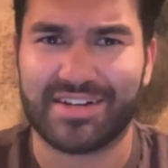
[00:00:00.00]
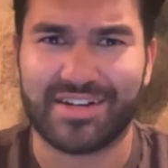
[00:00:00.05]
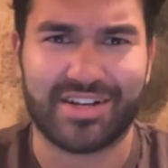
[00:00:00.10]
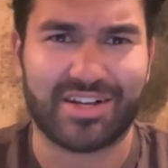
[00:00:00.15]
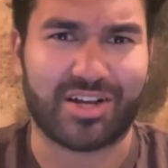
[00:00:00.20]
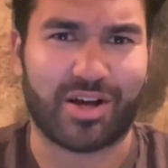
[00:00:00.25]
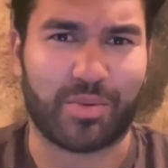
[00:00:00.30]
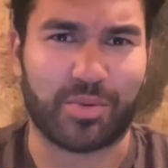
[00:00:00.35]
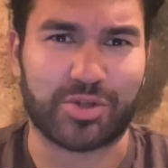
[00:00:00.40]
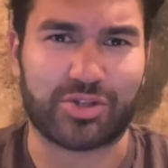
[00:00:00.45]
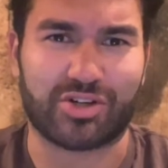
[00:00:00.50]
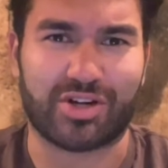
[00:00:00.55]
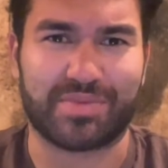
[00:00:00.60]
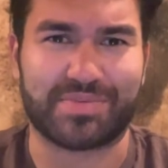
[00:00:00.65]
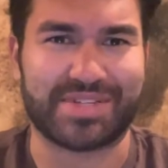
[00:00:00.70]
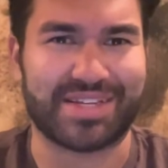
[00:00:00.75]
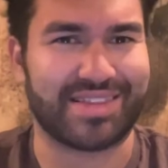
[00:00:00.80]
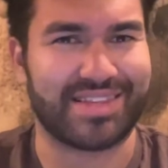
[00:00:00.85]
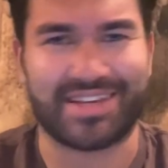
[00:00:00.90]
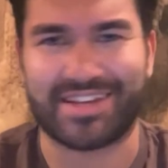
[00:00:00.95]
couple trips,
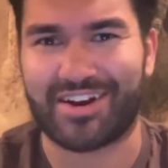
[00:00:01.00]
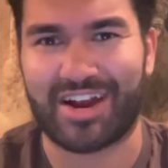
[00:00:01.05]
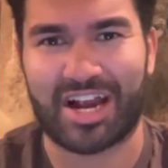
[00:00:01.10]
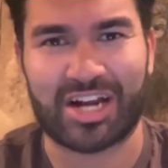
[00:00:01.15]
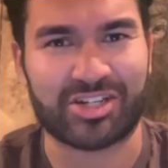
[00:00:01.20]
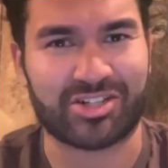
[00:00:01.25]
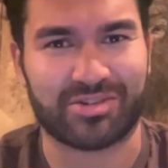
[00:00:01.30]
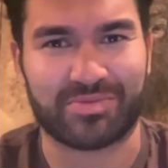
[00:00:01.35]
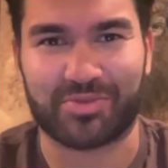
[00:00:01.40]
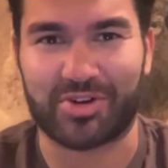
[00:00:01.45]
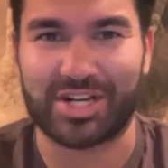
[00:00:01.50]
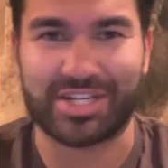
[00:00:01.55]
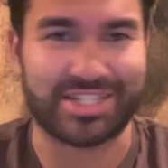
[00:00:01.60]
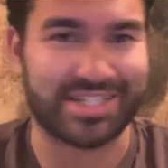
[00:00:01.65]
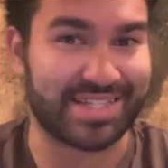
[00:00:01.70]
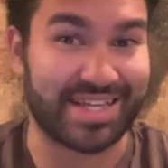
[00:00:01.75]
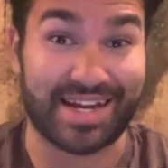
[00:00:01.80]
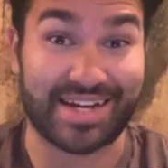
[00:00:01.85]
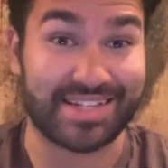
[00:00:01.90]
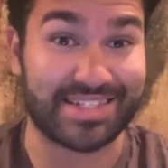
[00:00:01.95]
and the international break just
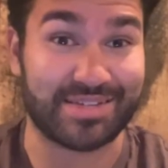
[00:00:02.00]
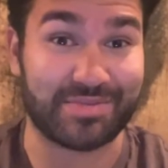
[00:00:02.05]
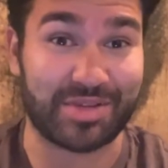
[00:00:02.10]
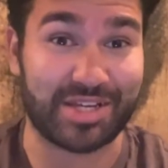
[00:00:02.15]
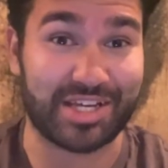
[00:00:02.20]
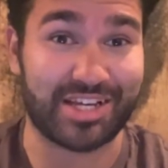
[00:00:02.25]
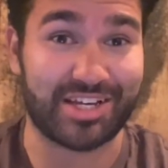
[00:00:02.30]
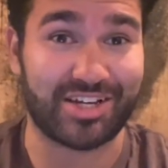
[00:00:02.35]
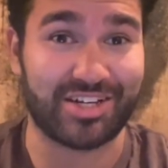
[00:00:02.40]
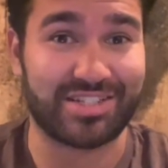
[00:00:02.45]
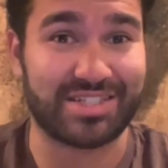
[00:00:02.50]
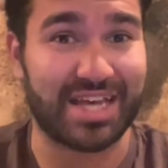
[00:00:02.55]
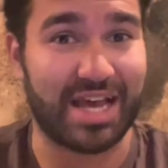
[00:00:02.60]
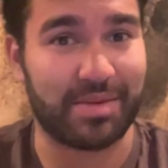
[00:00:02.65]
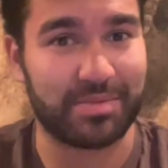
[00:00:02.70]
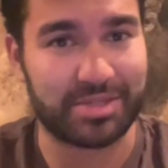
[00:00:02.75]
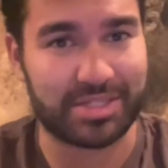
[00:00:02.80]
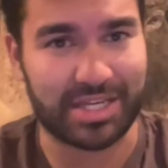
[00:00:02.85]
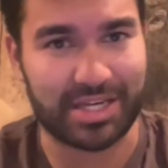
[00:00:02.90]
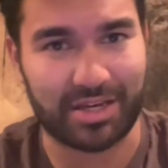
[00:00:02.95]
kind of seemed like a good time
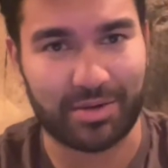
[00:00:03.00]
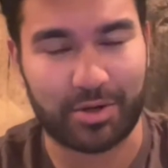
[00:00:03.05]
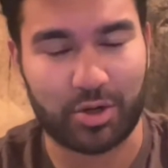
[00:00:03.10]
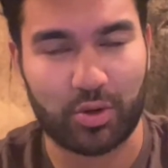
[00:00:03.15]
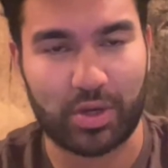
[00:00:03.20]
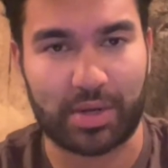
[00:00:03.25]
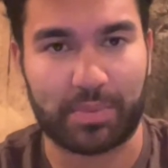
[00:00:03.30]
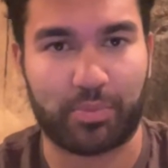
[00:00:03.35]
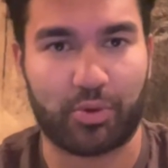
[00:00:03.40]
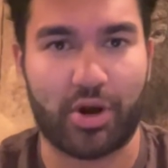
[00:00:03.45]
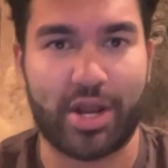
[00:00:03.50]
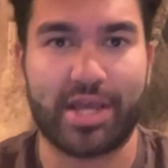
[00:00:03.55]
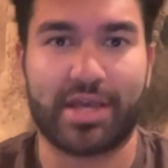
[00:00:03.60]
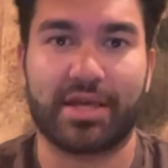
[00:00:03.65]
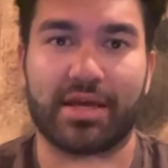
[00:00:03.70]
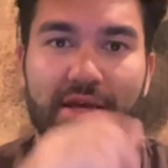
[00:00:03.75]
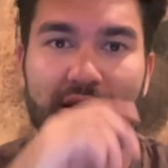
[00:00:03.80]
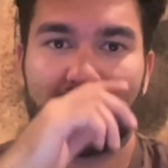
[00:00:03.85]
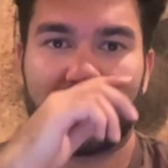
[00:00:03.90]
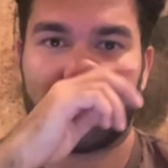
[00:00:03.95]
to take a quick break
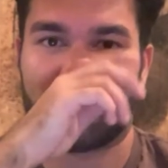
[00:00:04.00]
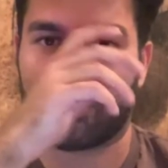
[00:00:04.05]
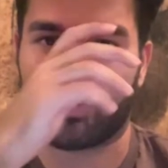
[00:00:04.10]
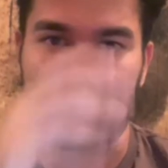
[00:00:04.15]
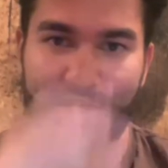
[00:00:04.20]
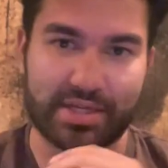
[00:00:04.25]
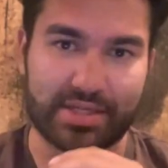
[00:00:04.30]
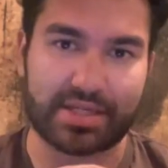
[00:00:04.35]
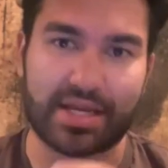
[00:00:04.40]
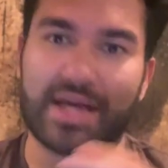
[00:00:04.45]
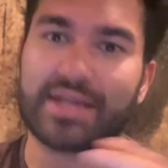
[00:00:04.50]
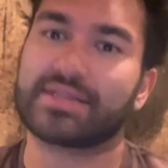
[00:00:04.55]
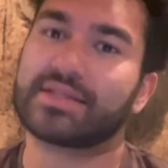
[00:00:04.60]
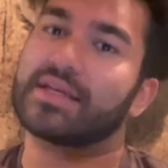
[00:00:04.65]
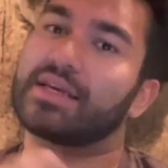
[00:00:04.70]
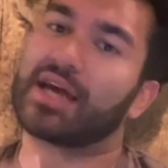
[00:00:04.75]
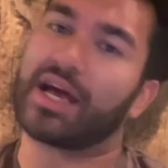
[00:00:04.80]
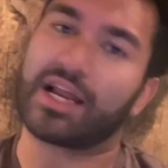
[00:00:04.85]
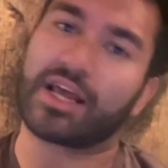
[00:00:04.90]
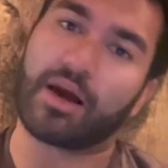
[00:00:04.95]
and reassess and
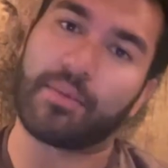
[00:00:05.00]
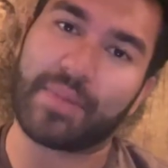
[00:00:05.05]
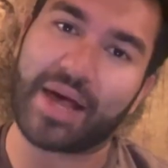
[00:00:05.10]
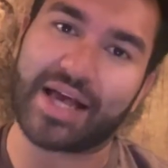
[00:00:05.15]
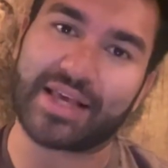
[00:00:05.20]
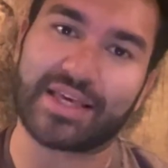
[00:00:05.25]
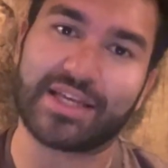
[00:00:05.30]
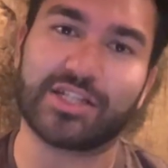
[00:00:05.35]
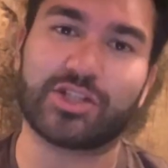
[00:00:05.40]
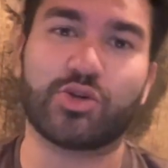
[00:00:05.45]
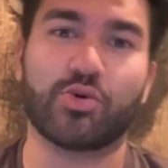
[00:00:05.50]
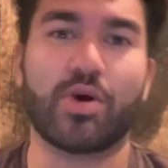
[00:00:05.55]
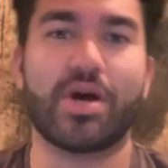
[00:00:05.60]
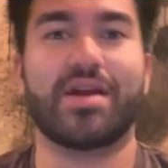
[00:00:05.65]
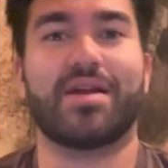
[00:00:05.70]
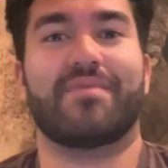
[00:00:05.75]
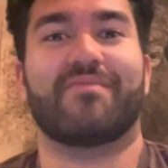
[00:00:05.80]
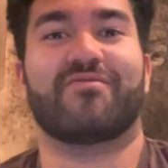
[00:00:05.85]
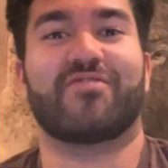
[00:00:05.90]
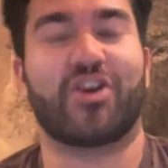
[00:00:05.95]
kind of come back into it.
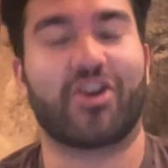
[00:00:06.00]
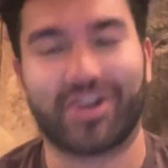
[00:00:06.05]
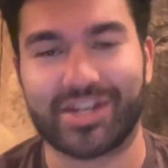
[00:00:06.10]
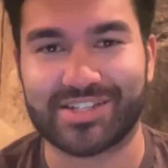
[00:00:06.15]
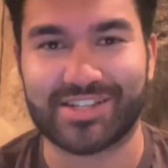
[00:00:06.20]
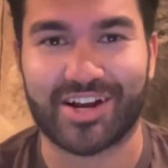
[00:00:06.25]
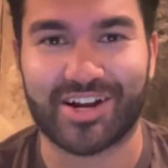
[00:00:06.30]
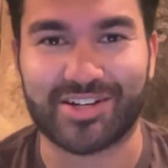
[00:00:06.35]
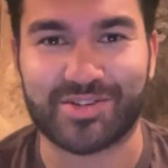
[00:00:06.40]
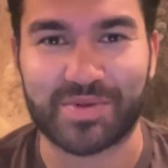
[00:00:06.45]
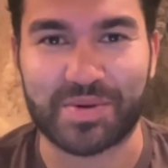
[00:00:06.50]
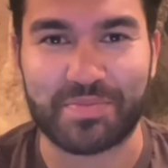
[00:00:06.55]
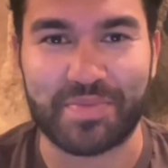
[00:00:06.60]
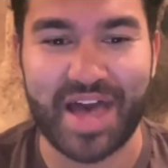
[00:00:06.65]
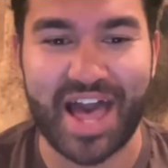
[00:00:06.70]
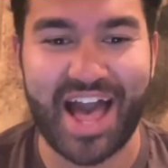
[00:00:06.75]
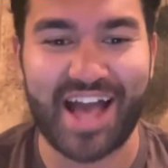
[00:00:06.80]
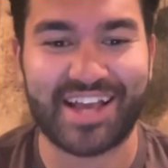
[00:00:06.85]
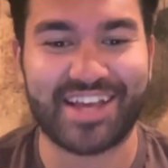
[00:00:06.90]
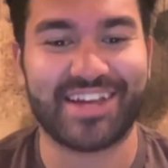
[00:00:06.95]
I'm very excited to be
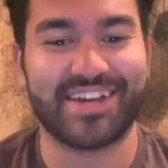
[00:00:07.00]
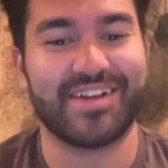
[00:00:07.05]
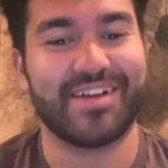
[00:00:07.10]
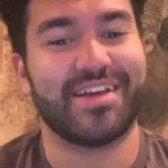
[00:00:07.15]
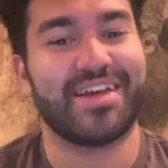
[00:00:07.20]
back.